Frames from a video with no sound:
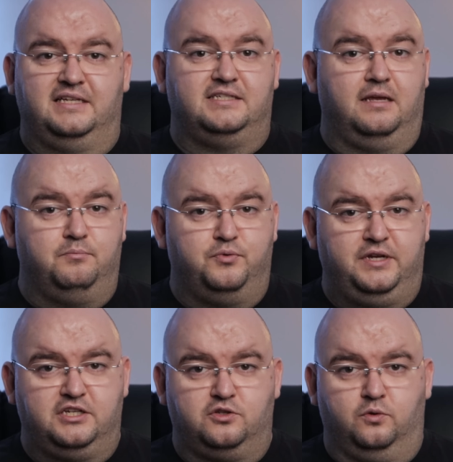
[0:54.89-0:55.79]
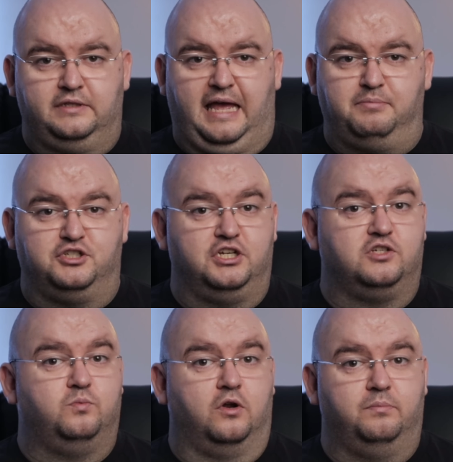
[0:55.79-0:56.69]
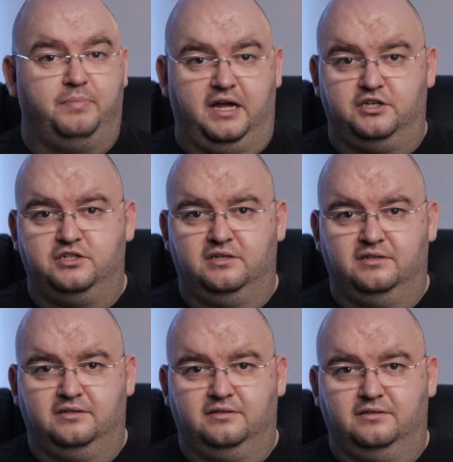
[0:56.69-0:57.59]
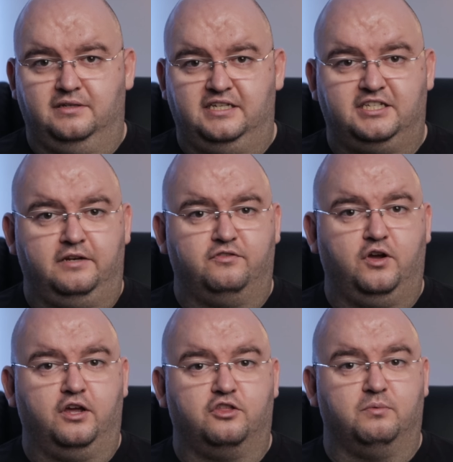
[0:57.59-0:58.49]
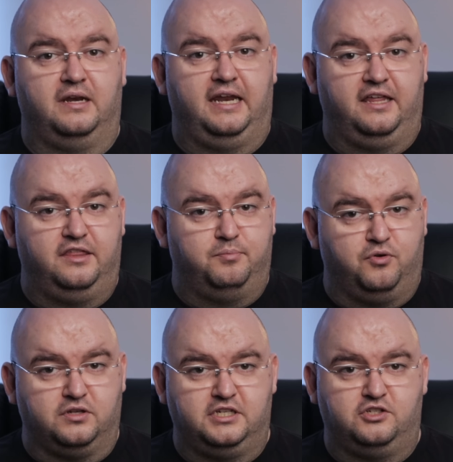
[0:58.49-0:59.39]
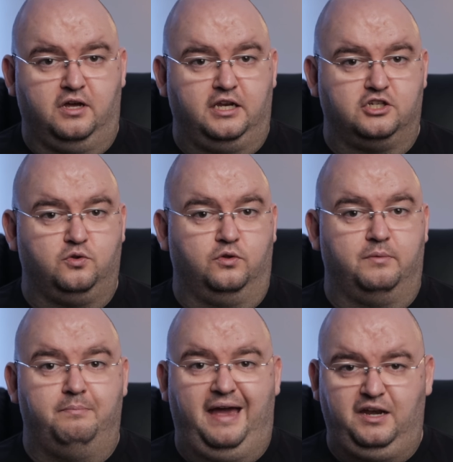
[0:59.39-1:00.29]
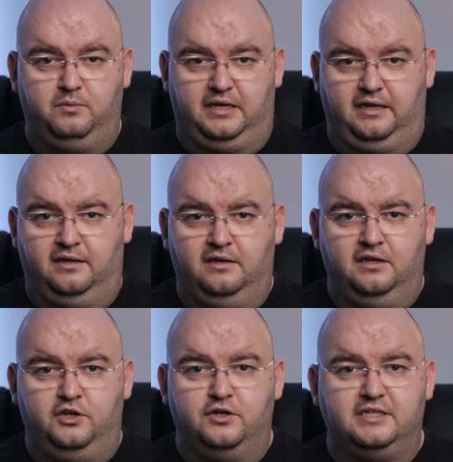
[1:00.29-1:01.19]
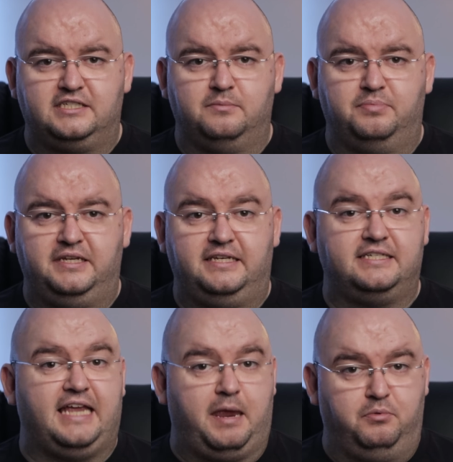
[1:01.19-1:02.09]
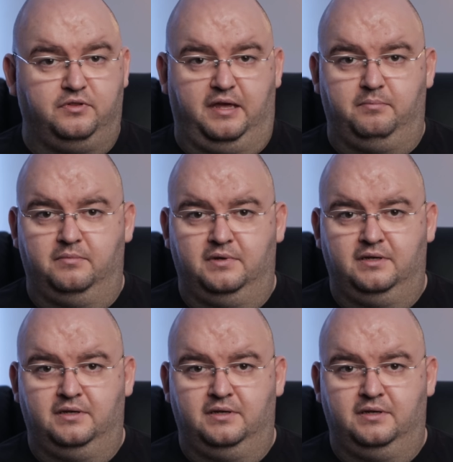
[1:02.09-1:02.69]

Some pre-installed apps just won't budge, Instead of going through a lengthy process to uninstall them manually, you can simply disable them.